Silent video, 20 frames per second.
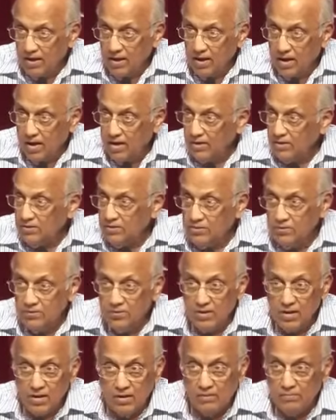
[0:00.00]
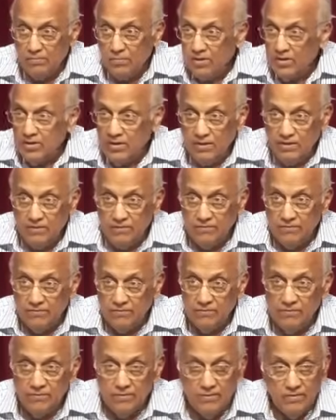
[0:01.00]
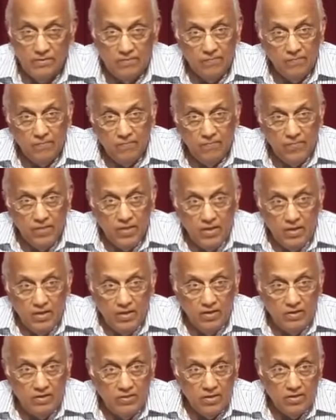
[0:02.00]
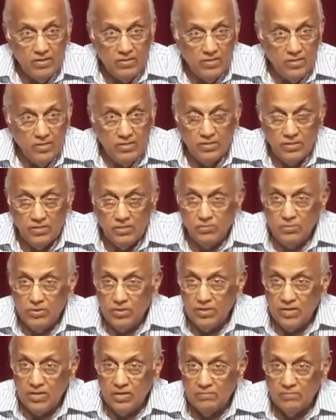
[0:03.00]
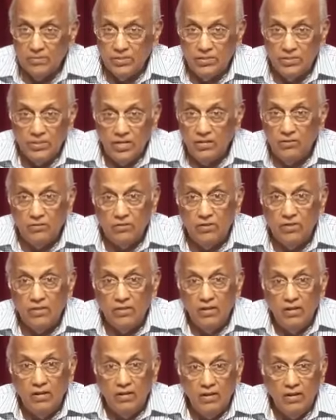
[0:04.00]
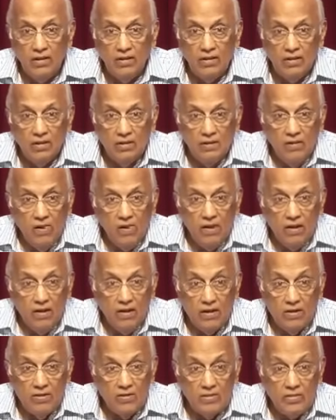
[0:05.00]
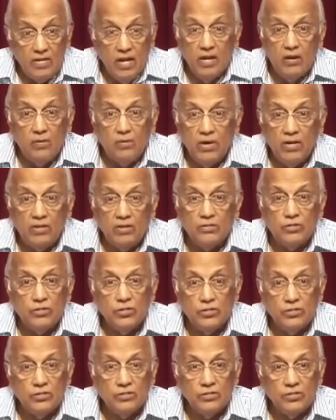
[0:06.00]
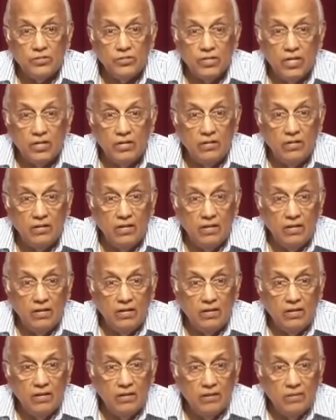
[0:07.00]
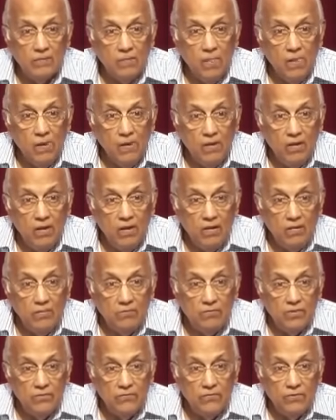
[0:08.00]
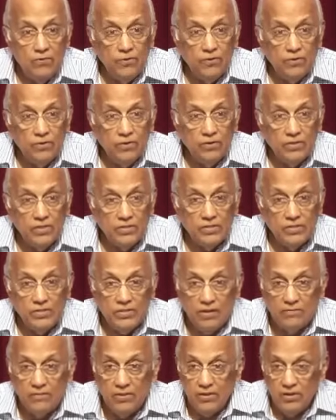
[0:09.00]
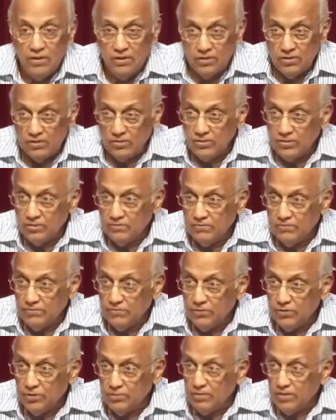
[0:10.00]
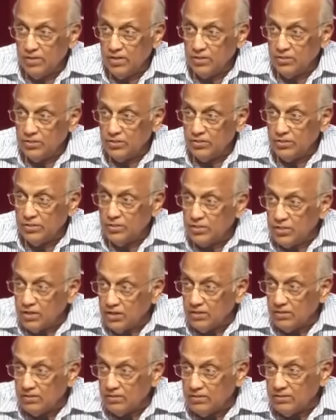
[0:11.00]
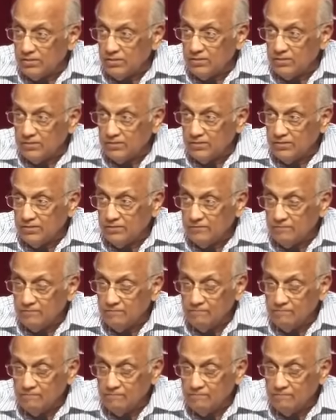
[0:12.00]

I do not believe that Jesus will come secretly and take away the church suddenly before the seven years of tribulation starts.